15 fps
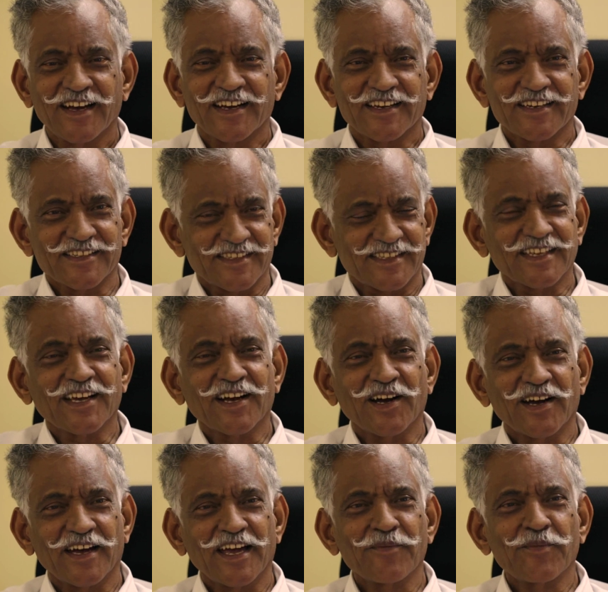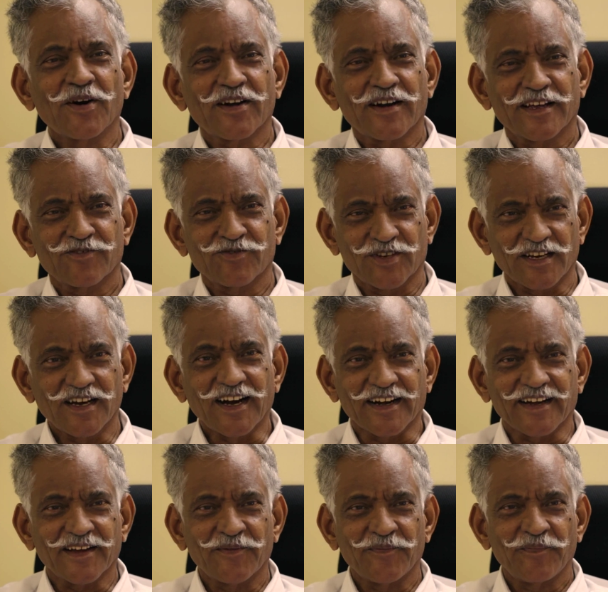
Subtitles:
is the MRI we got.